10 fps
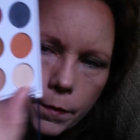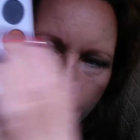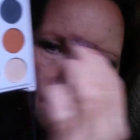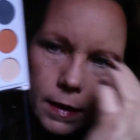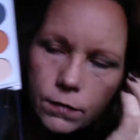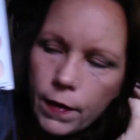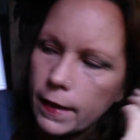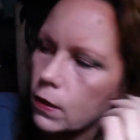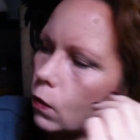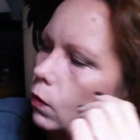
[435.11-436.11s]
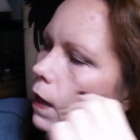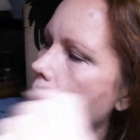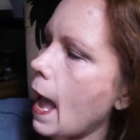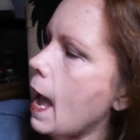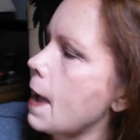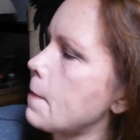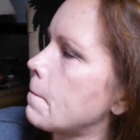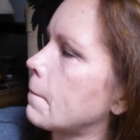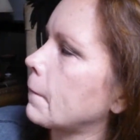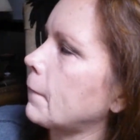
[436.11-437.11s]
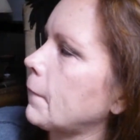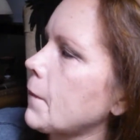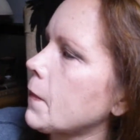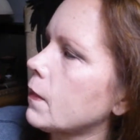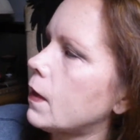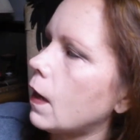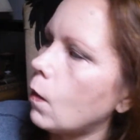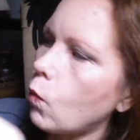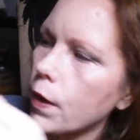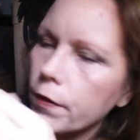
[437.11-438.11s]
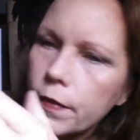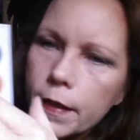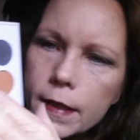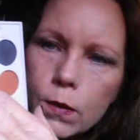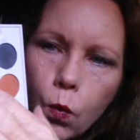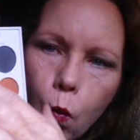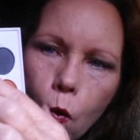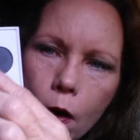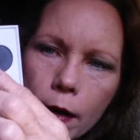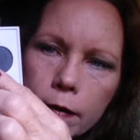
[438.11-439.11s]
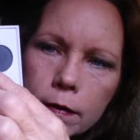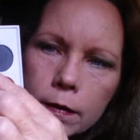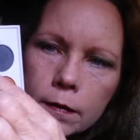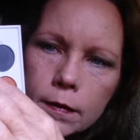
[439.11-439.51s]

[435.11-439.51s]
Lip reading: as face or eye. I'm wearing this one